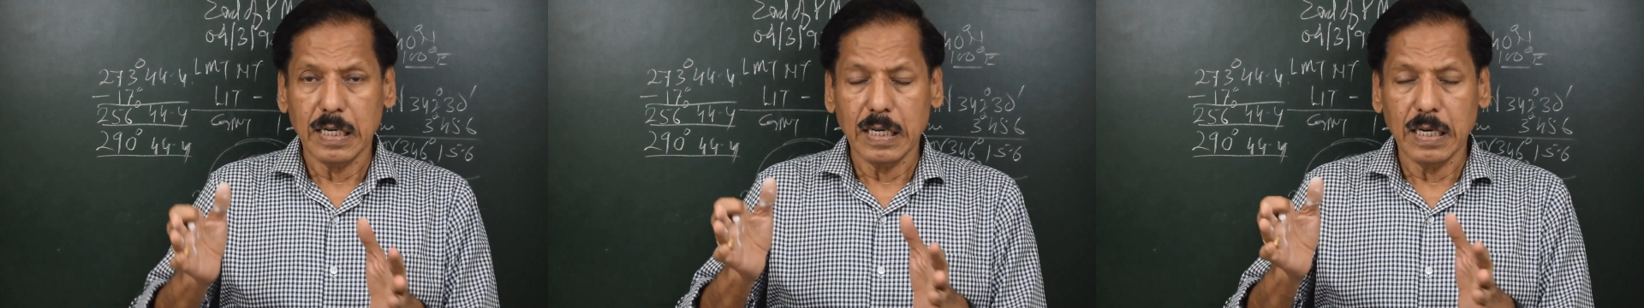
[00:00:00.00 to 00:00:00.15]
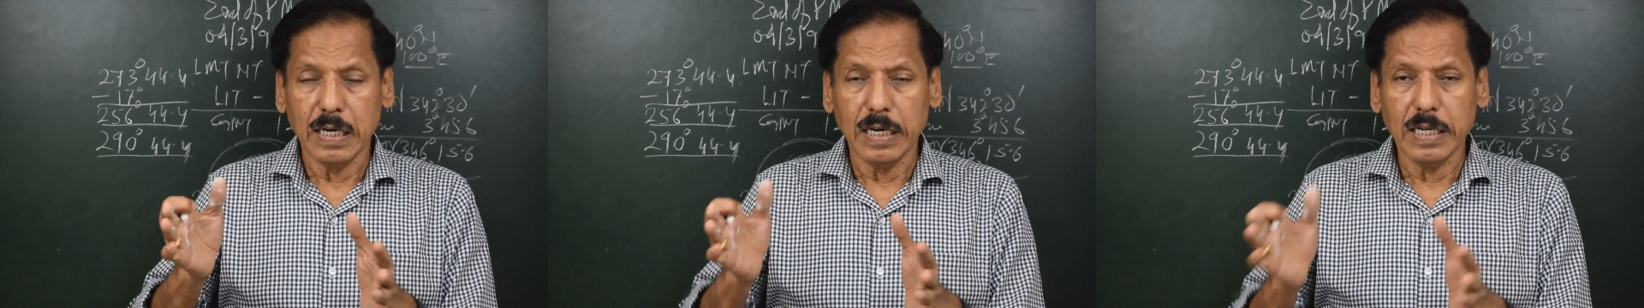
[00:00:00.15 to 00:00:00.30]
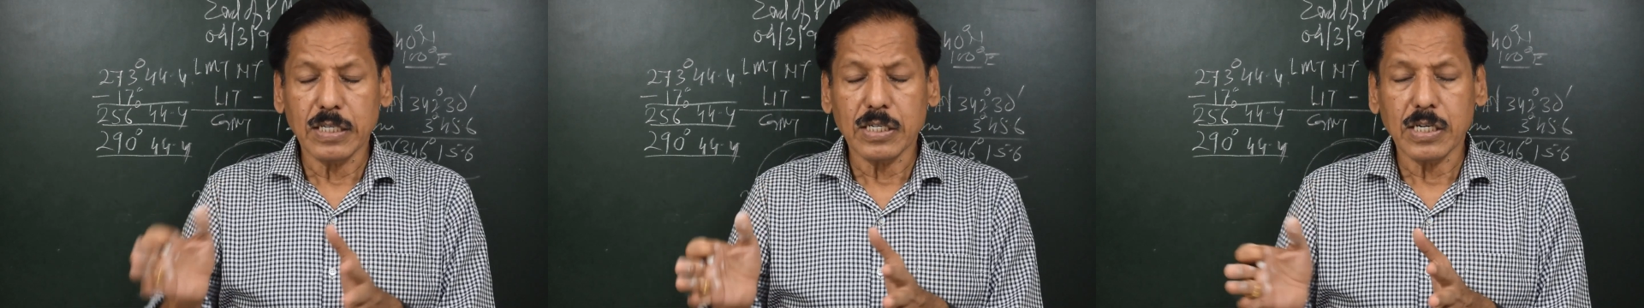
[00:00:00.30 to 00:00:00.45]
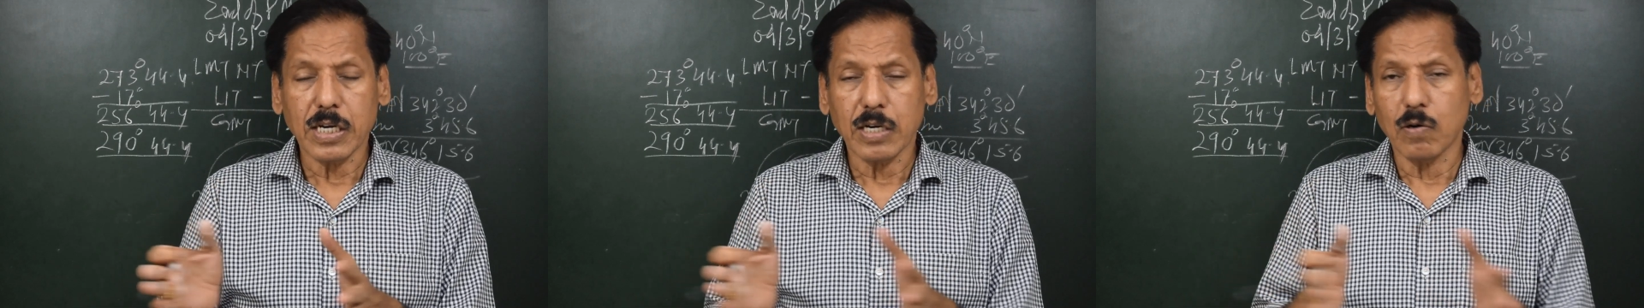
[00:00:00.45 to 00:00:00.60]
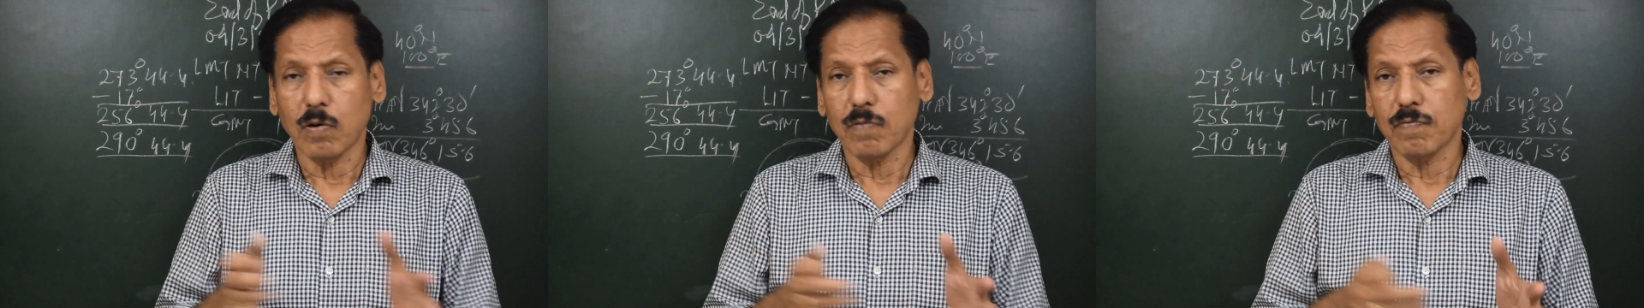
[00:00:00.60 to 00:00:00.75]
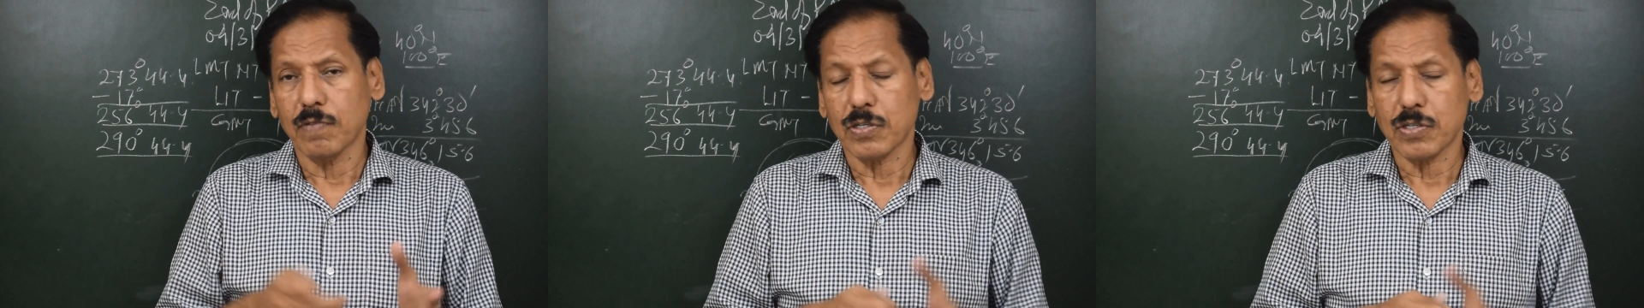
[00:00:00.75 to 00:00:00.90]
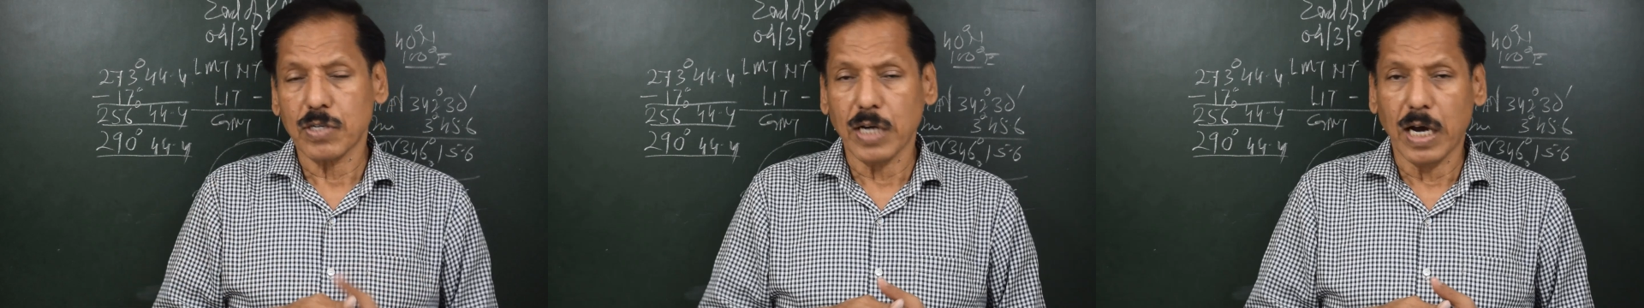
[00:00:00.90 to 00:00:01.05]
listing
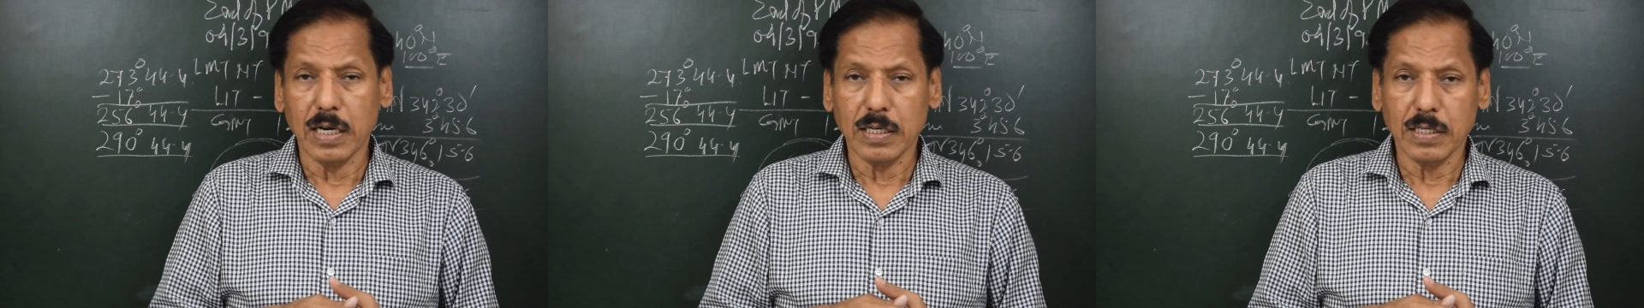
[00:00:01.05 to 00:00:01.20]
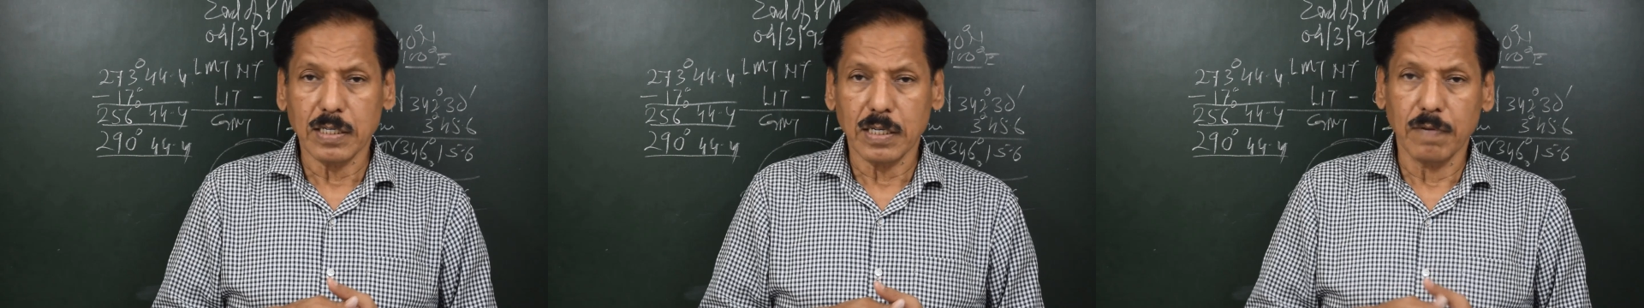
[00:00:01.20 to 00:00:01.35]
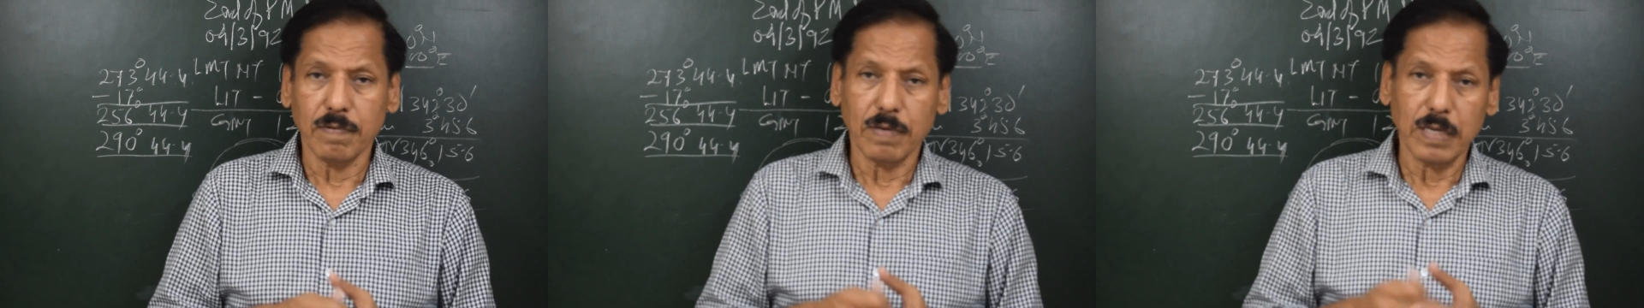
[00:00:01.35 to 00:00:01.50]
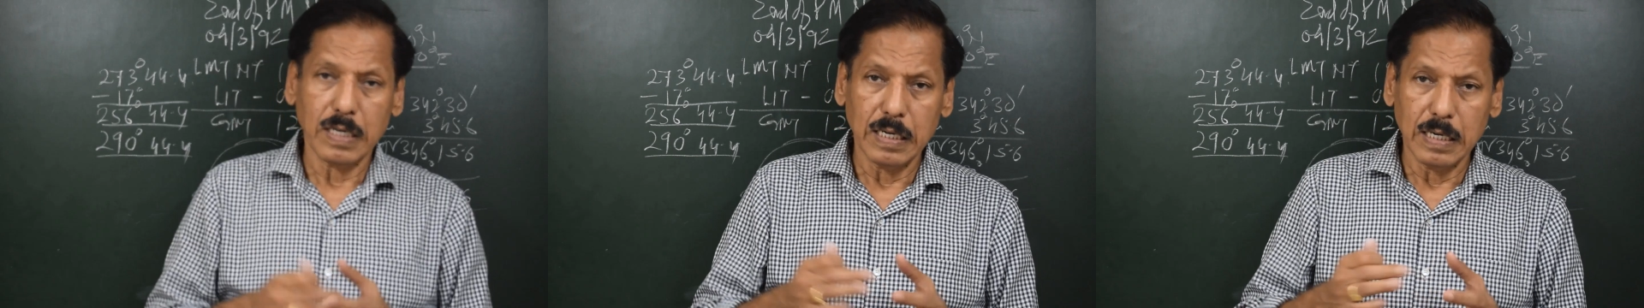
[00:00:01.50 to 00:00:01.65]
of the stars given